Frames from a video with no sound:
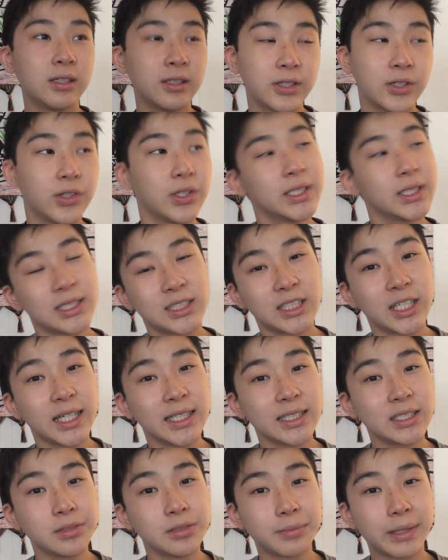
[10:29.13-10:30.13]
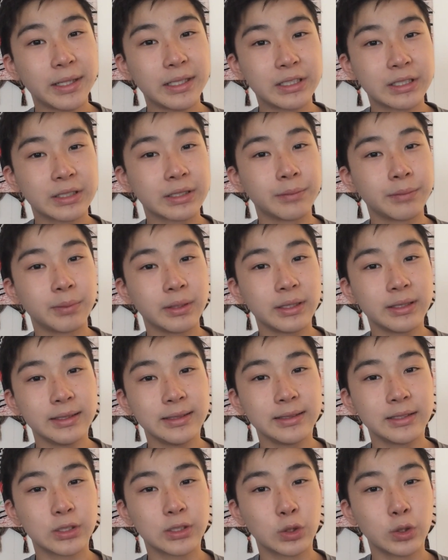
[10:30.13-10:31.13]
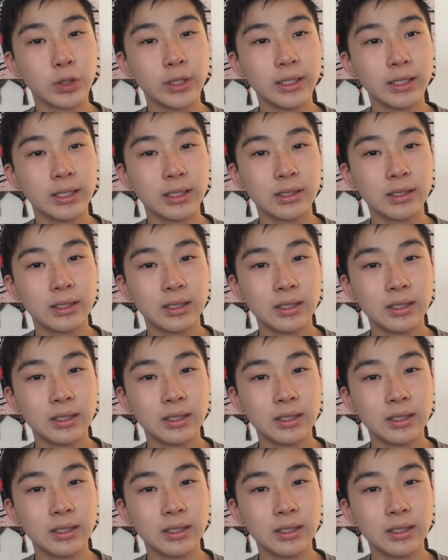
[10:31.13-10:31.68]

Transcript: There is a chance you might just completely destroy it,